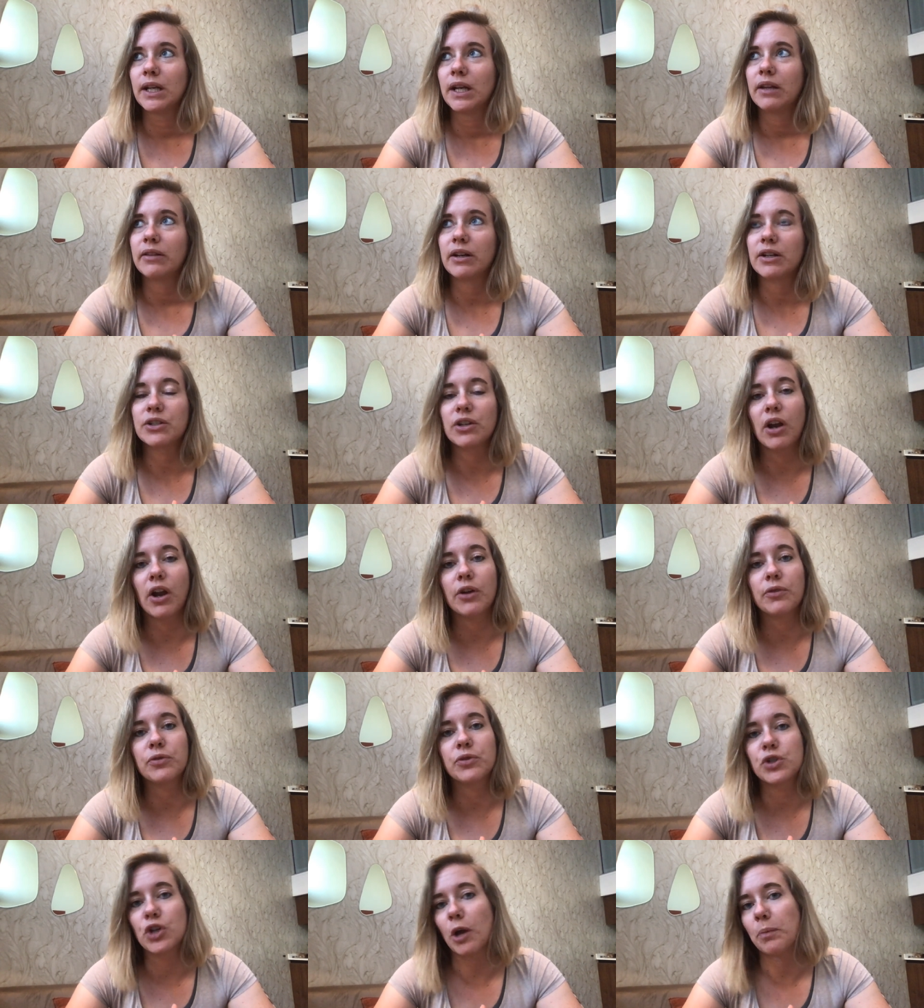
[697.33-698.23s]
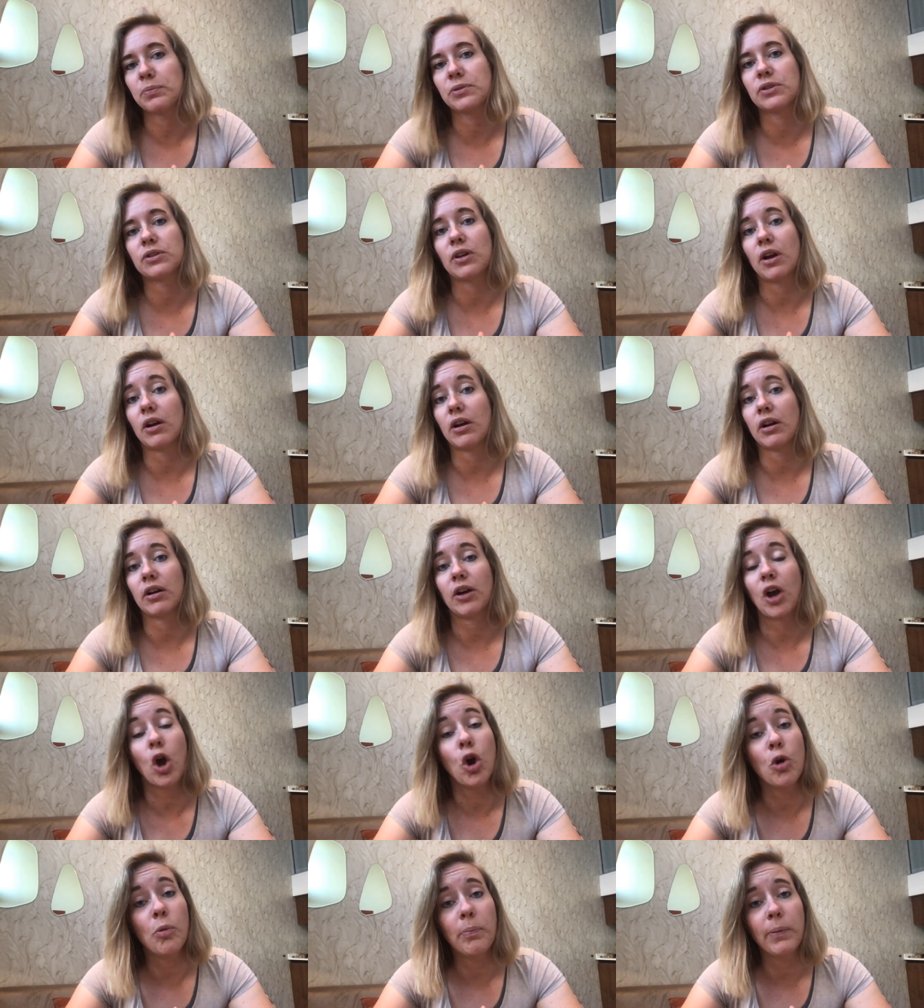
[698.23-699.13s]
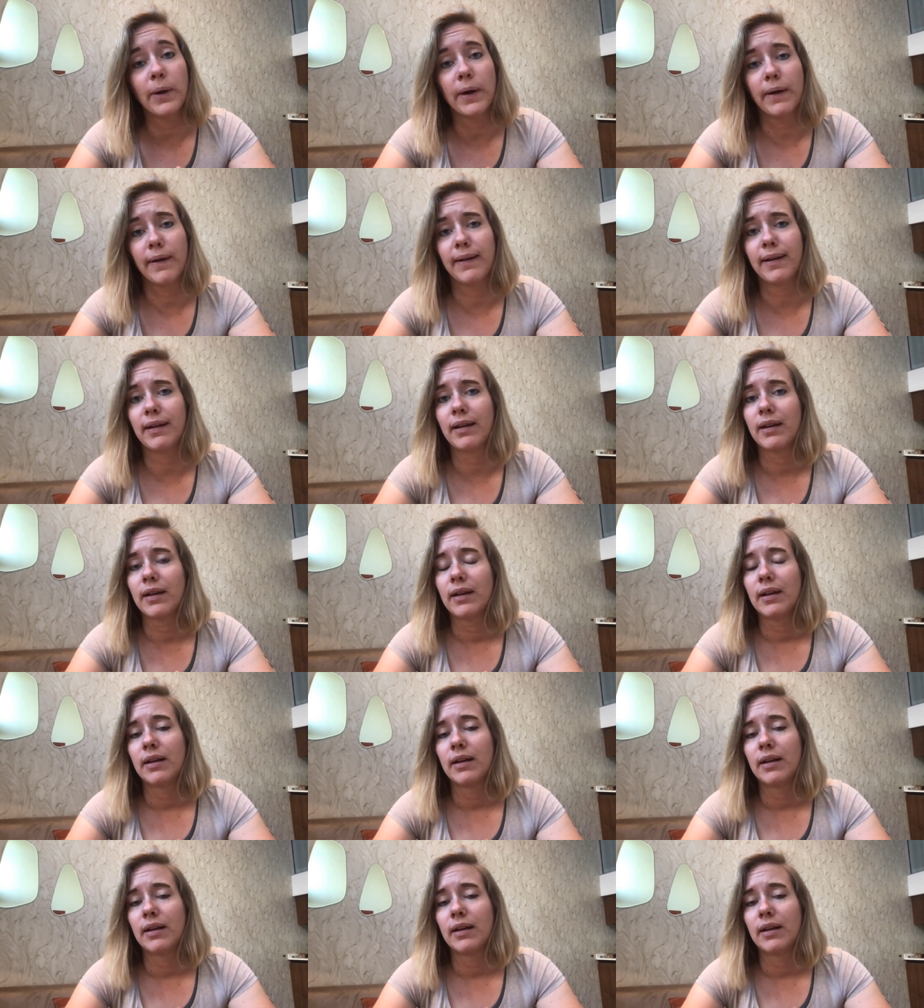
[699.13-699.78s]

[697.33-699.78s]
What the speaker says: There's a lot of shops are open.